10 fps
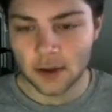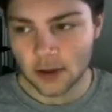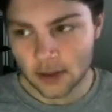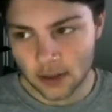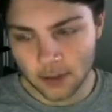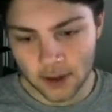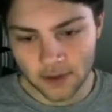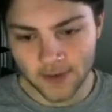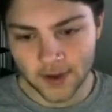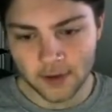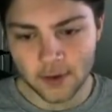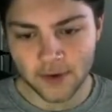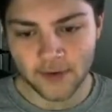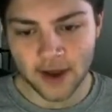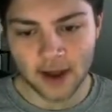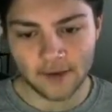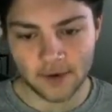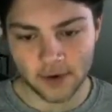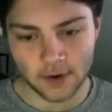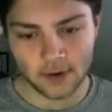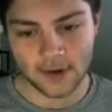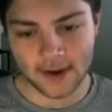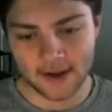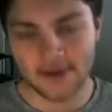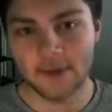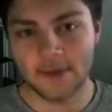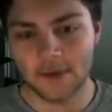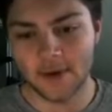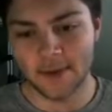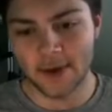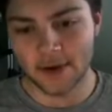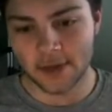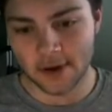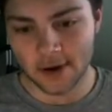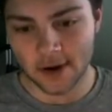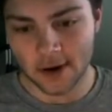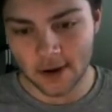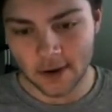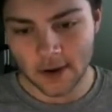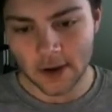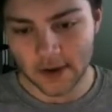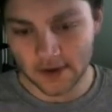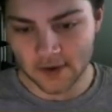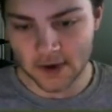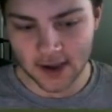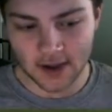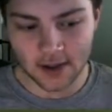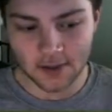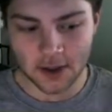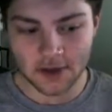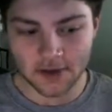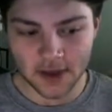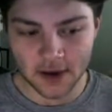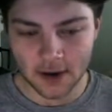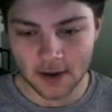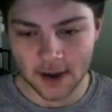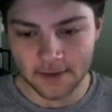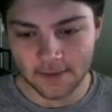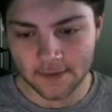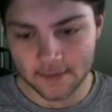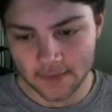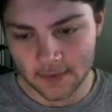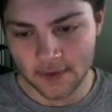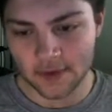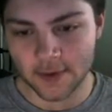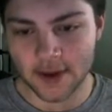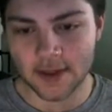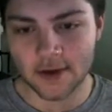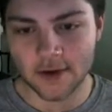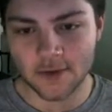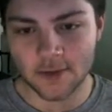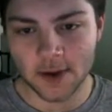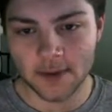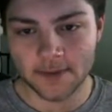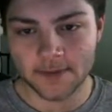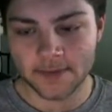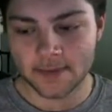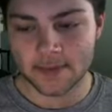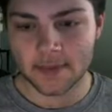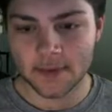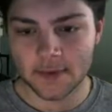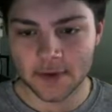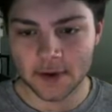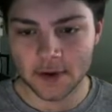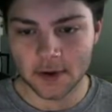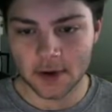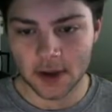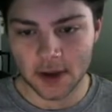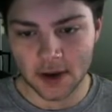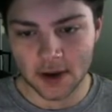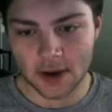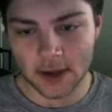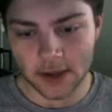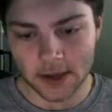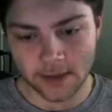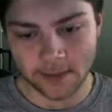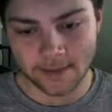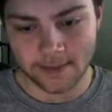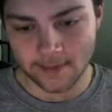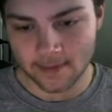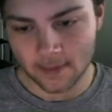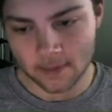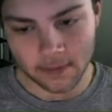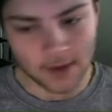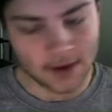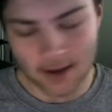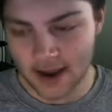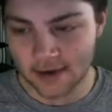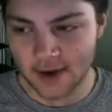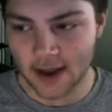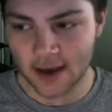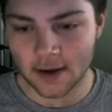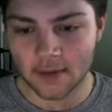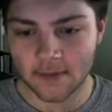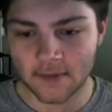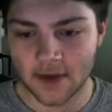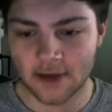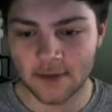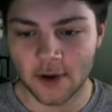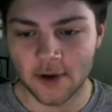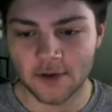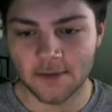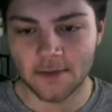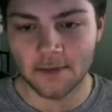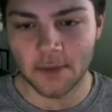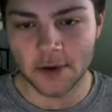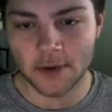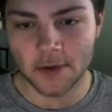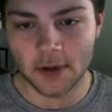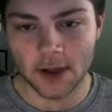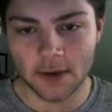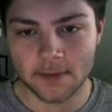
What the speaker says: The pitches that you want to drive are, like I said before, middle third. If you can get to the pitches in, go ahead and swing at those, but really you're looking like dead red fastballs, middle of the plate.